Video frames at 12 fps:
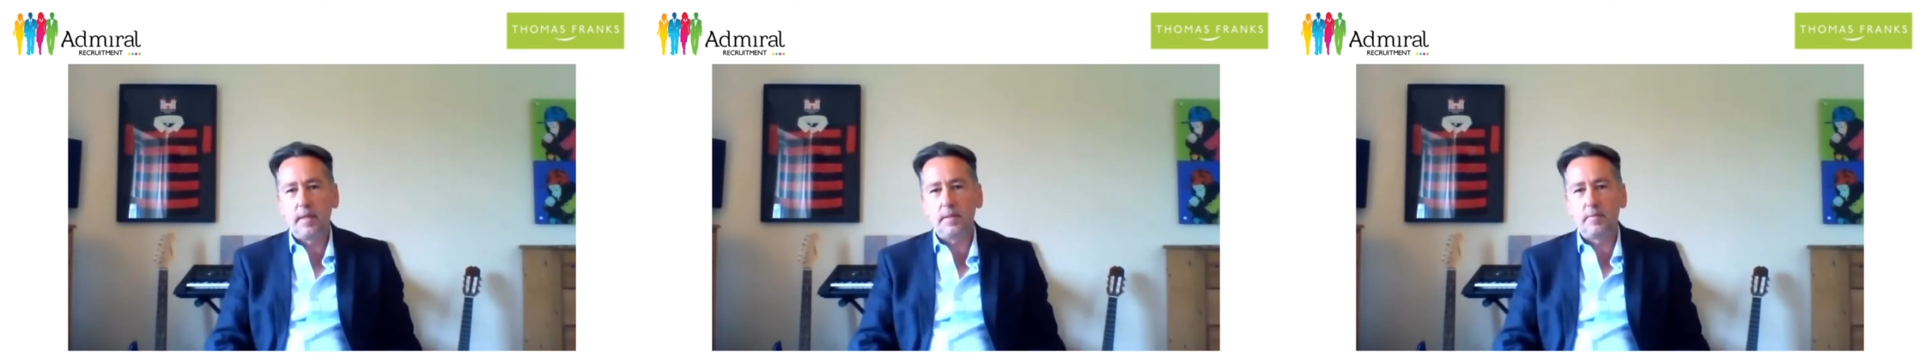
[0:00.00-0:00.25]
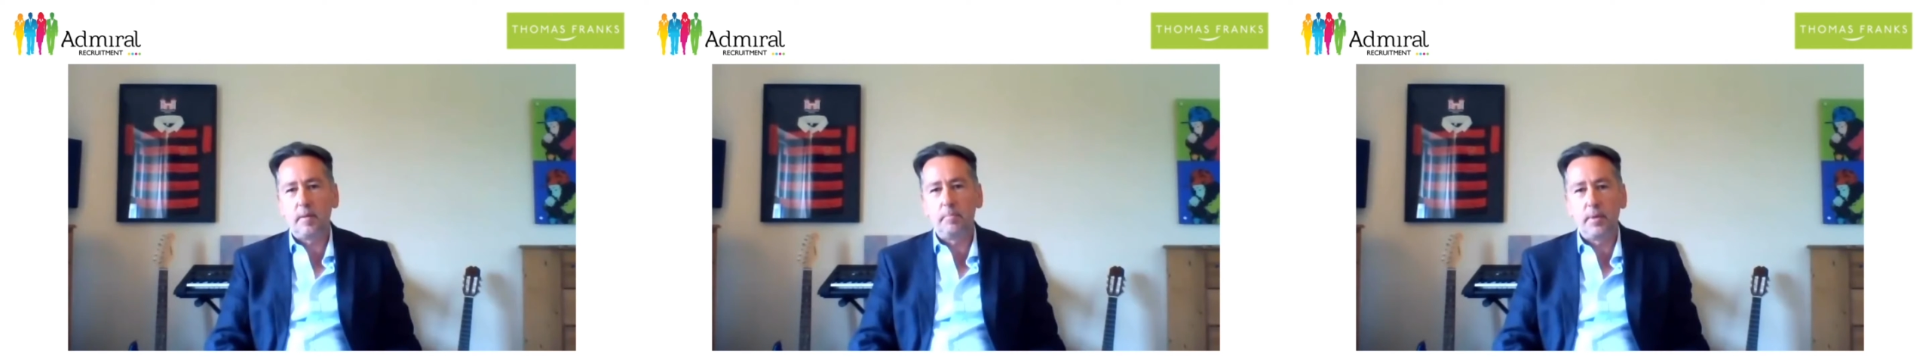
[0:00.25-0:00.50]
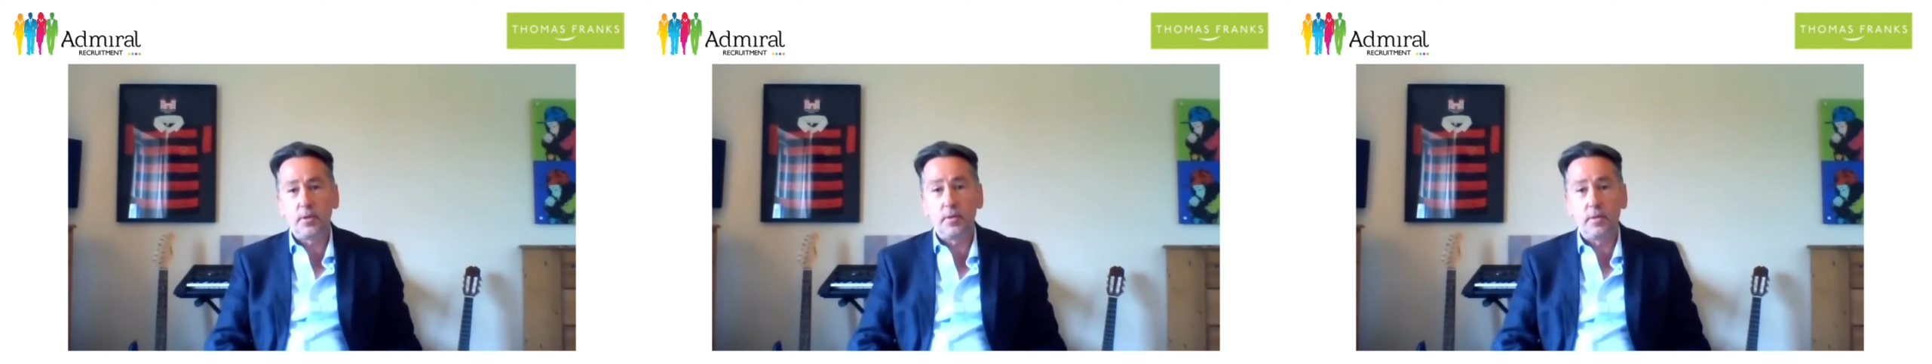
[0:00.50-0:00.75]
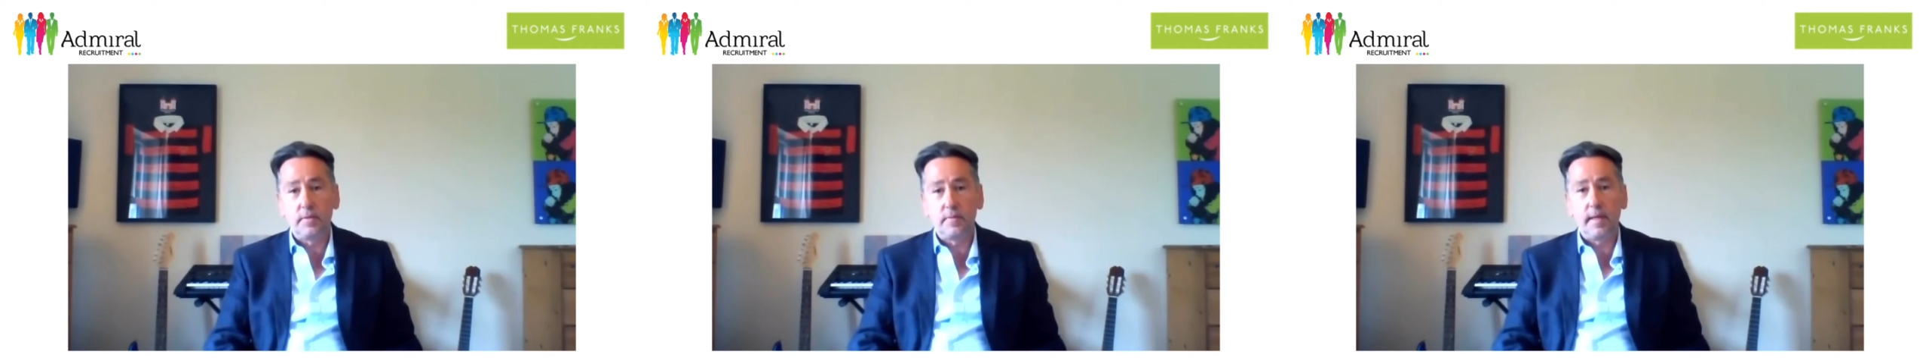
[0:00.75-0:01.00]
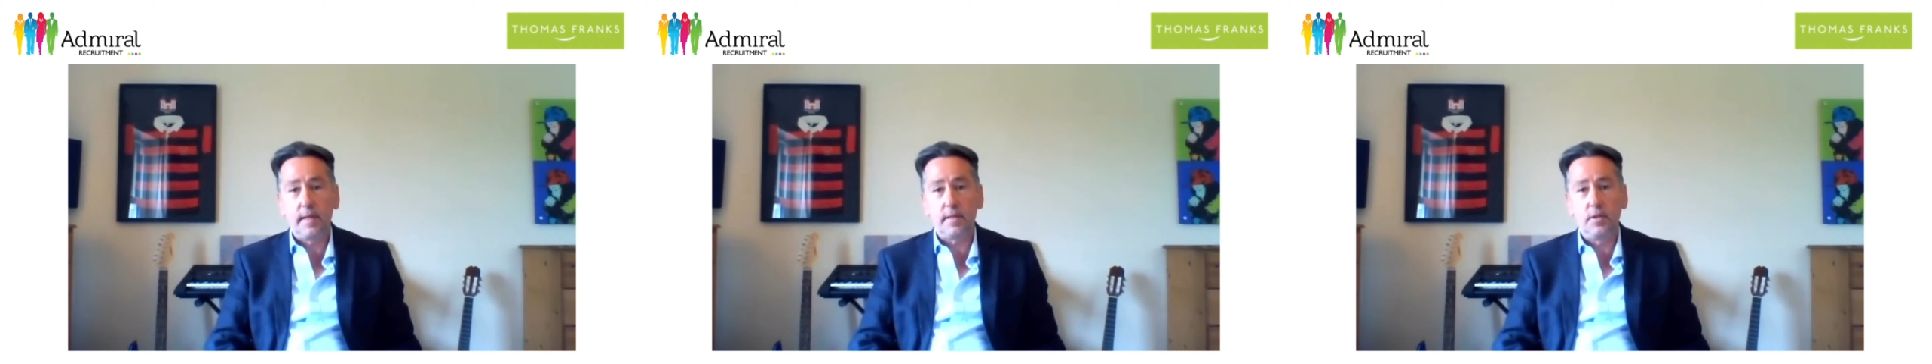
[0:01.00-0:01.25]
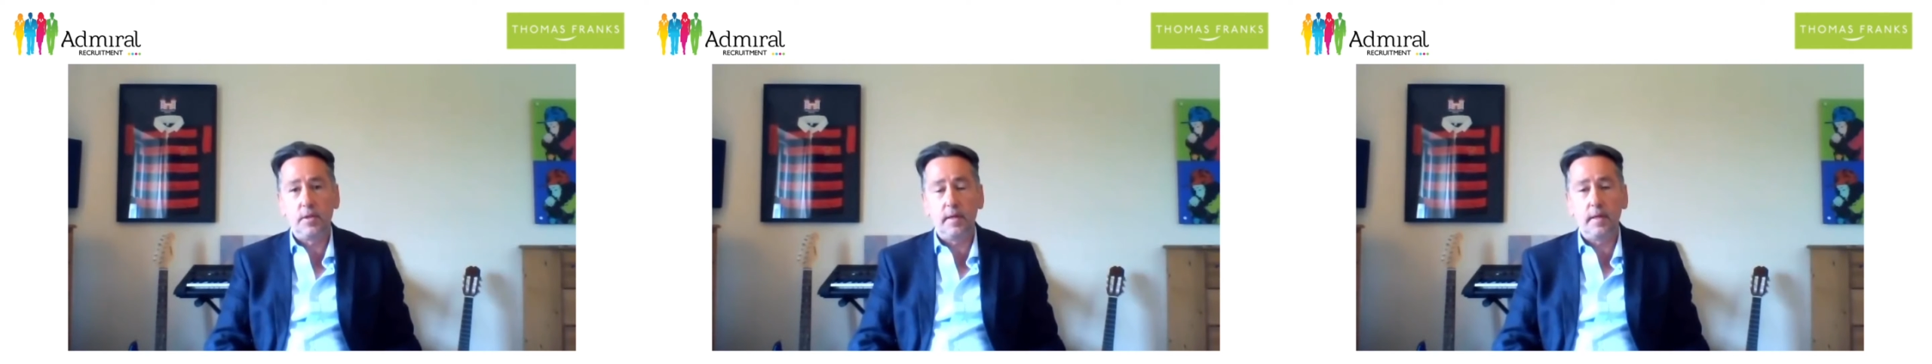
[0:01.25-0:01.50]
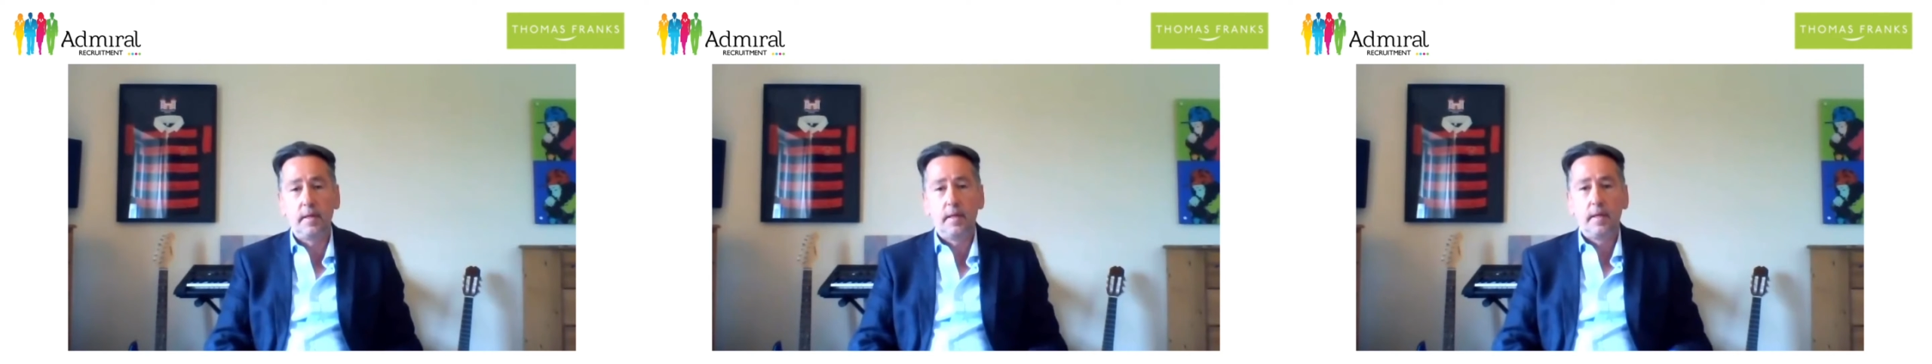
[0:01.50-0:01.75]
its ambitions for next year.